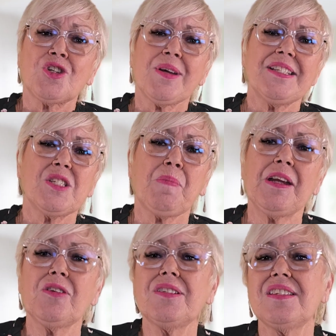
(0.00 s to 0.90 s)

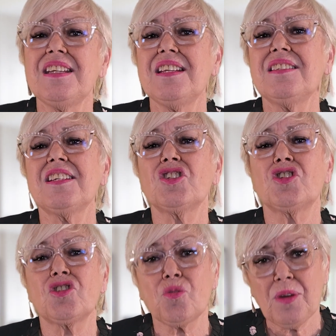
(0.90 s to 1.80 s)
Transparency is
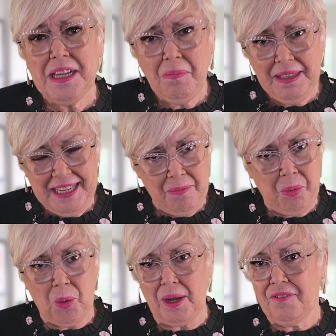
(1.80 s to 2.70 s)
extremely
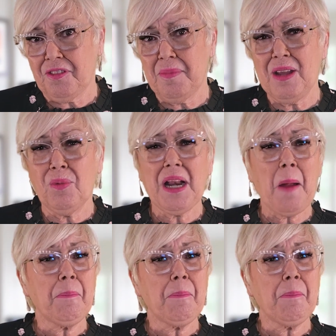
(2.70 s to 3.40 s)
important for me when I